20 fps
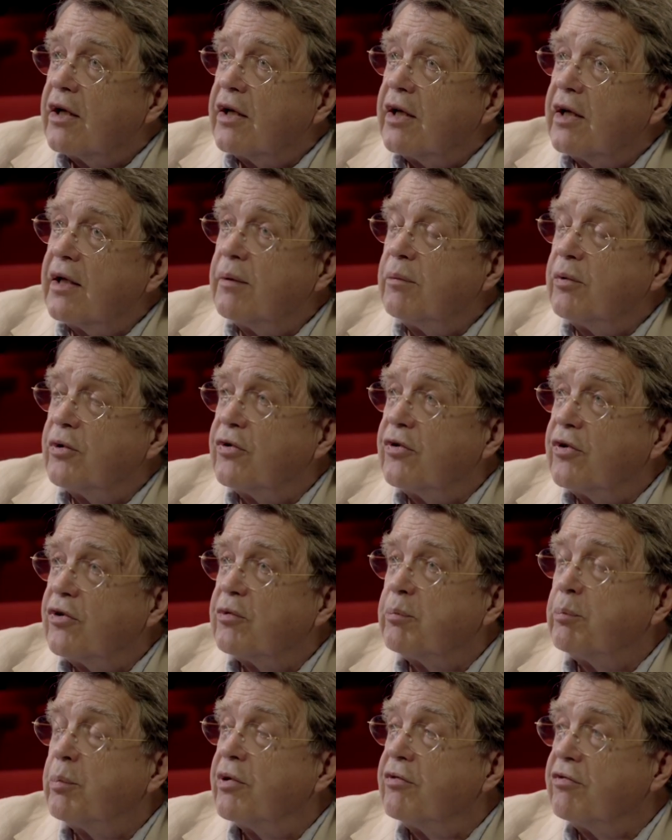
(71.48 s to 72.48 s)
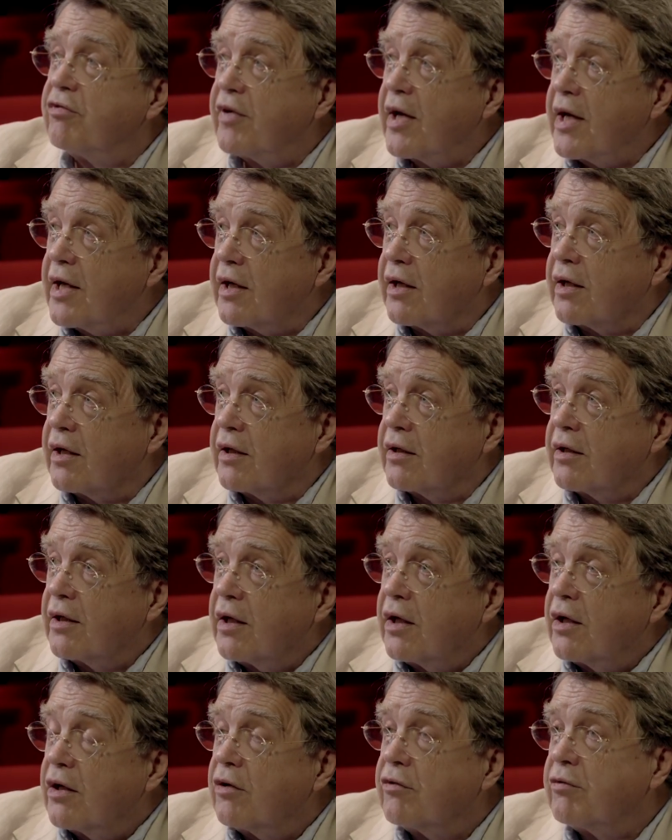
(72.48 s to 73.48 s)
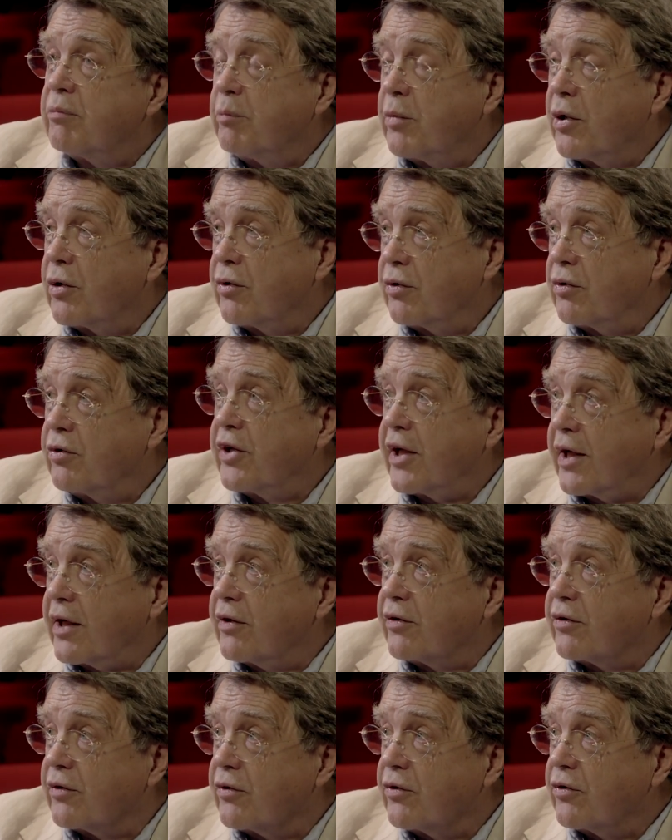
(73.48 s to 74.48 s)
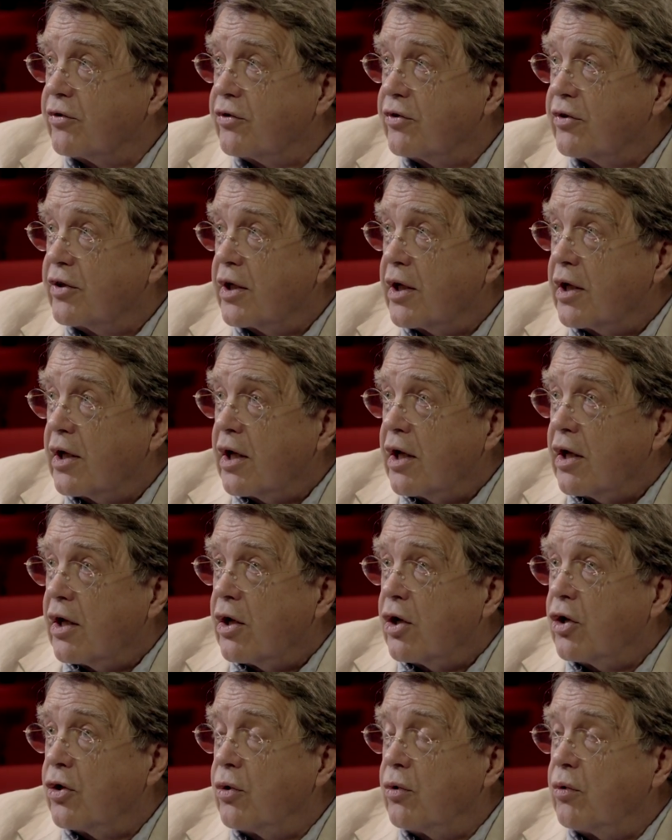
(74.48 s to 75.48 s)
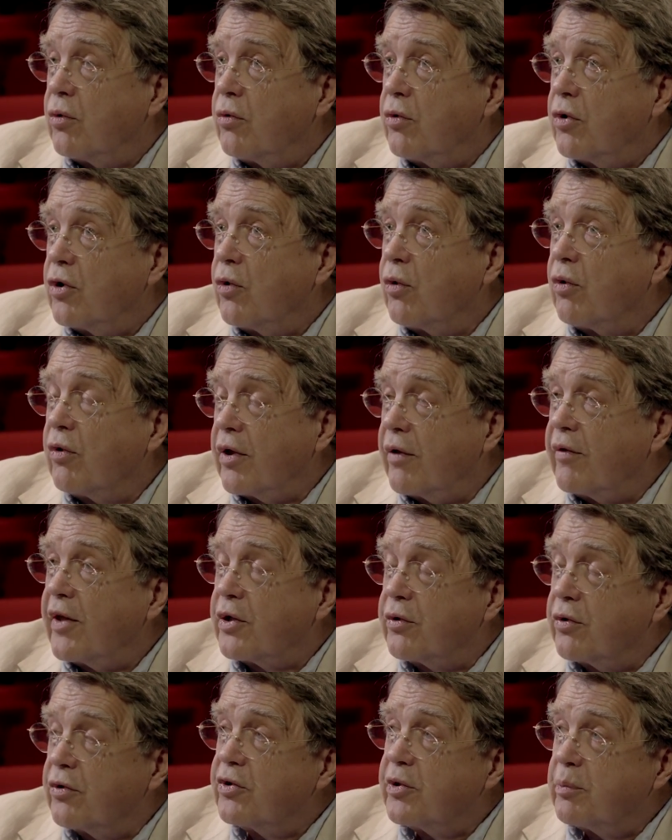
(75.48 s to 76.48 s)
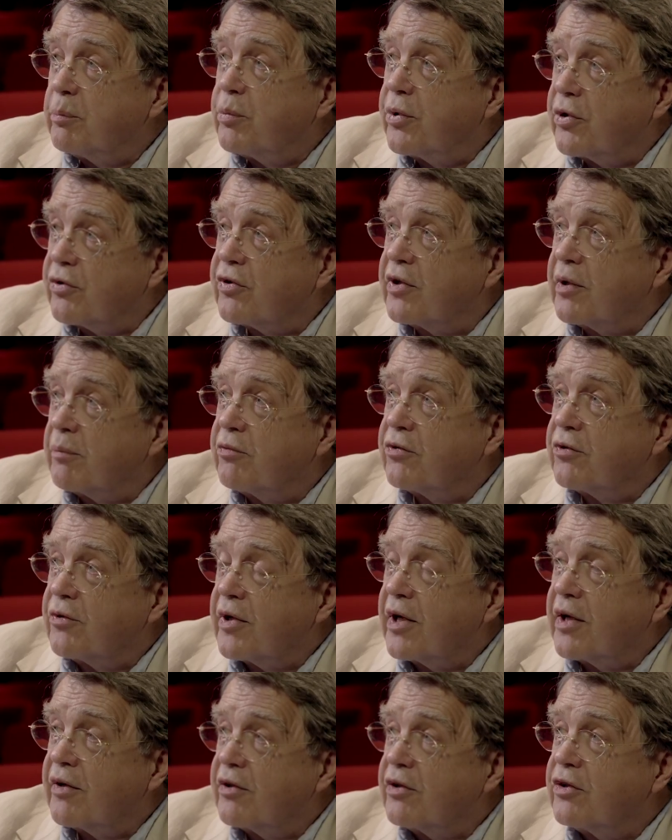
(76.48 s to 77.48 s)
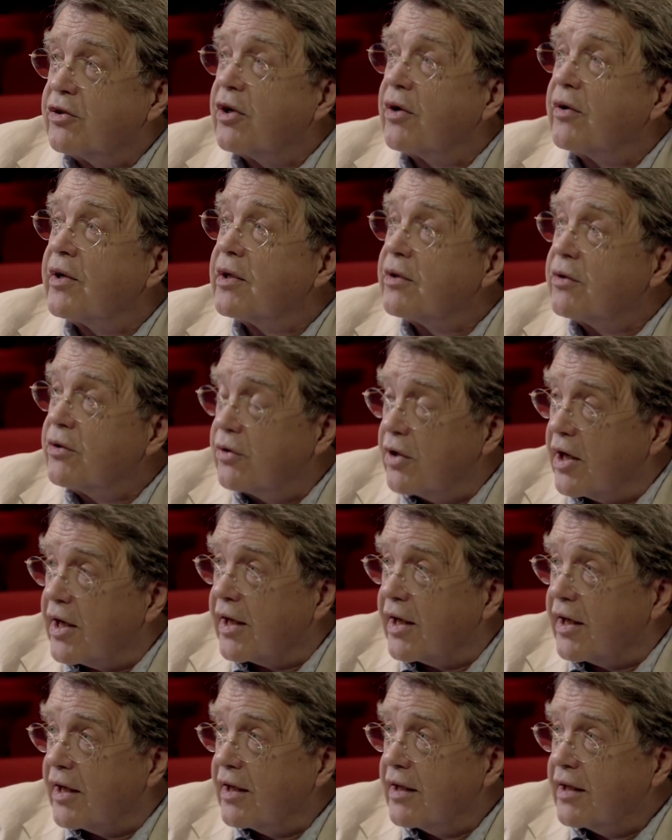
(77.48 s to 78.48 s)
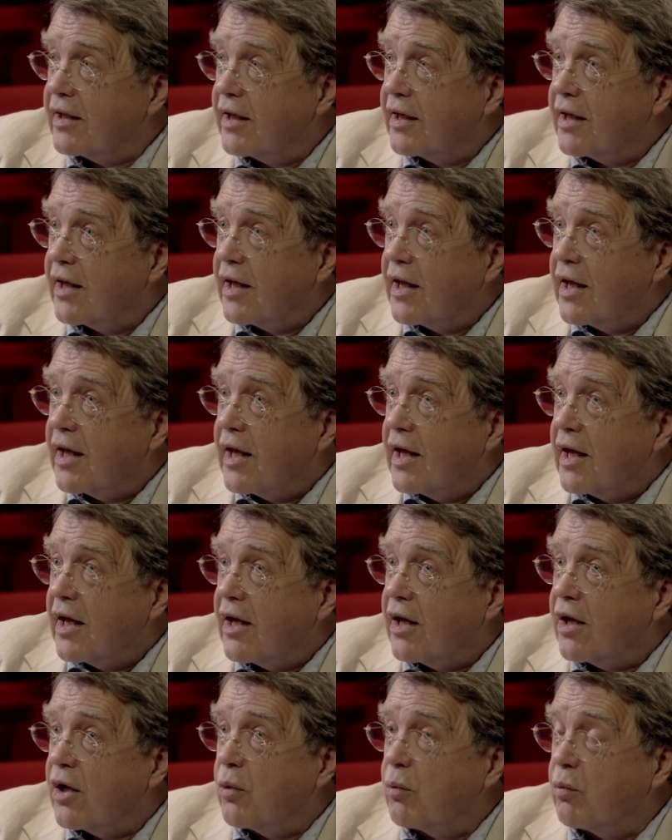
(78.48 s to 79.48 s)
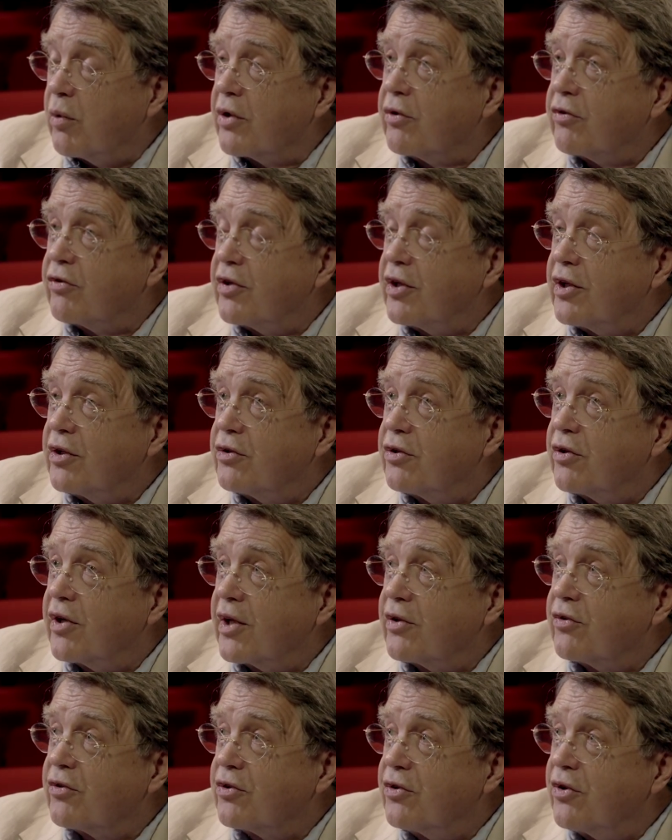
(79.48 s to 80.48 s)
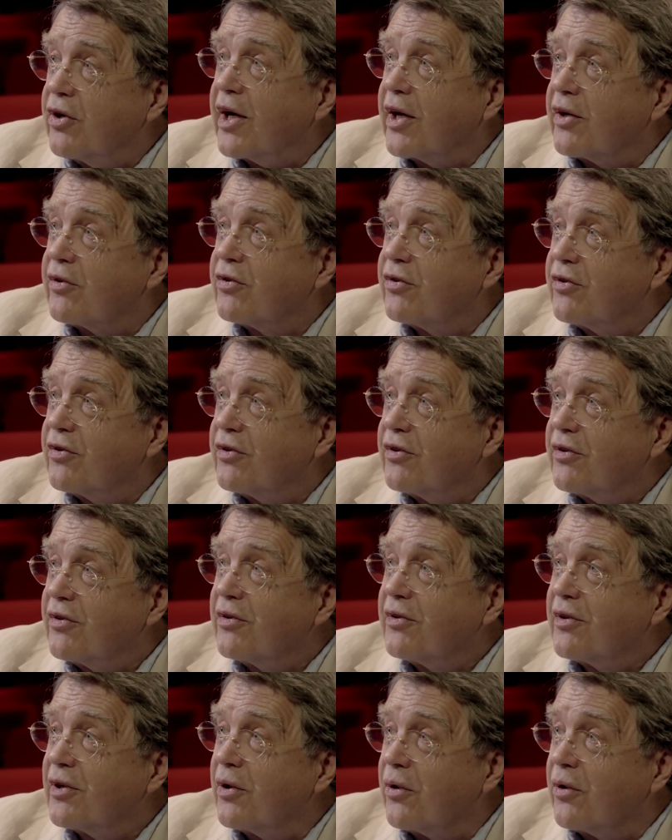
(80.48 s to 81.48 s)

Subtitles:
Here was this purveyor of moral decadence who, although they couldn't imprison him for writing Dorian Gray, once he'd transgressed the